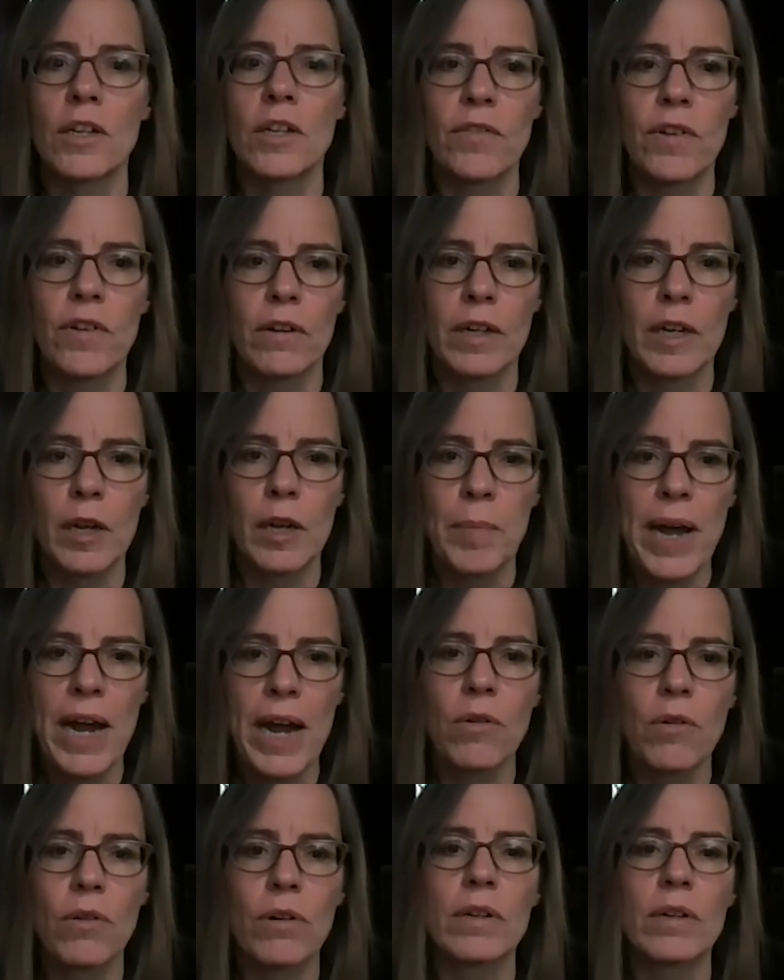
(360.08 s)
very
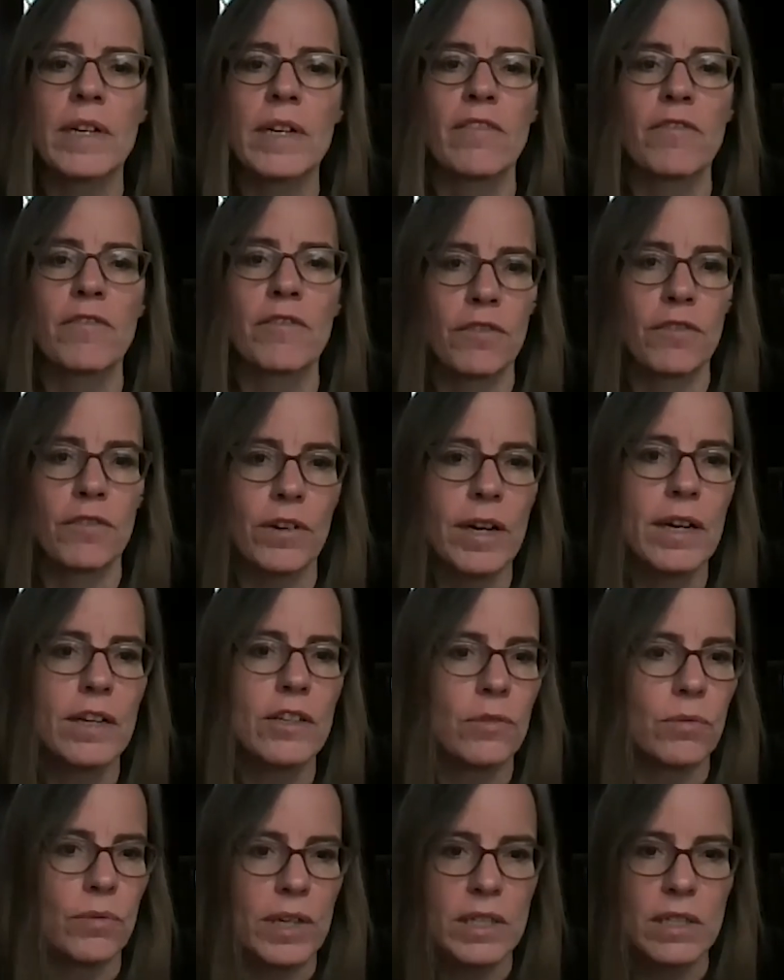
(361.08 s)
empowered and free
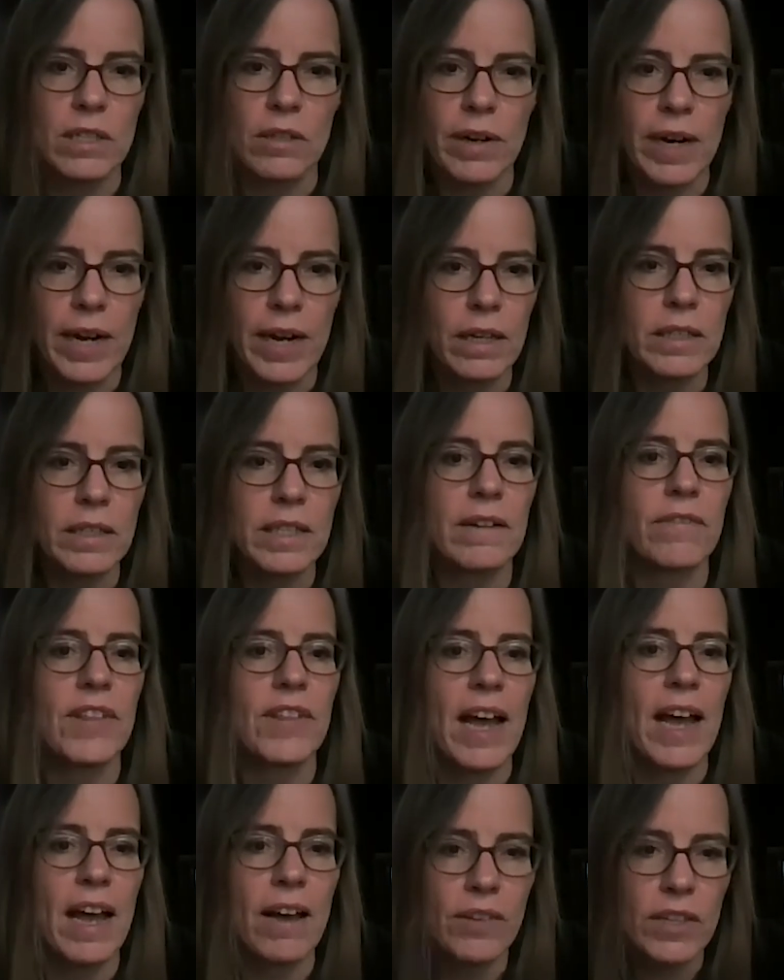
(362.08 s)
to raise their hand if they
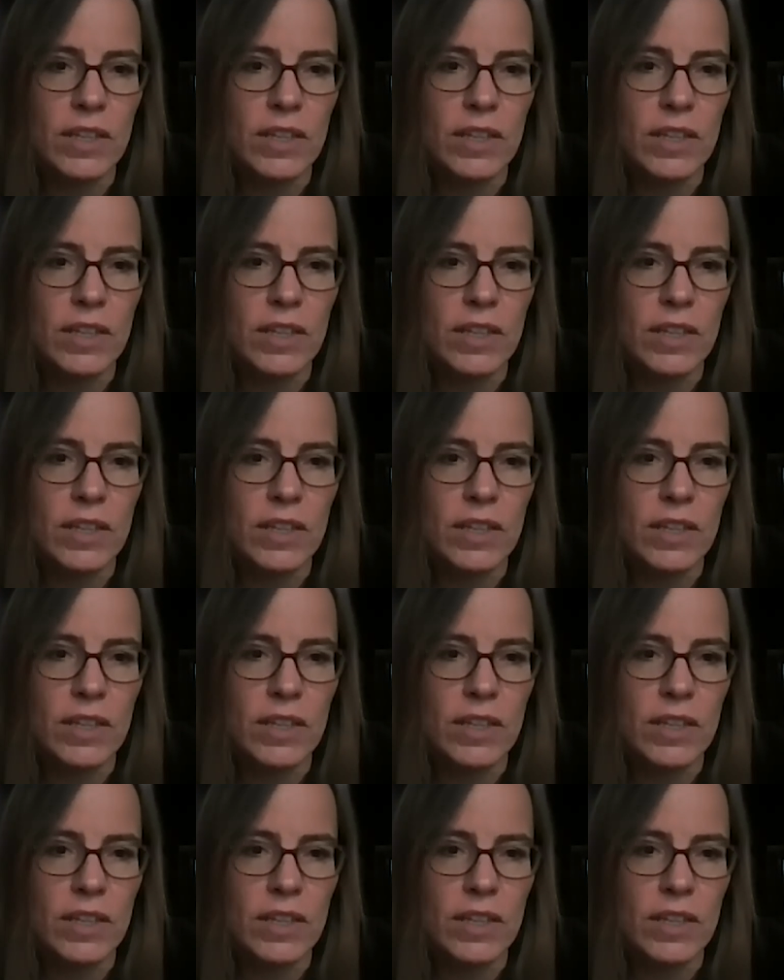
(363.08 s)
have a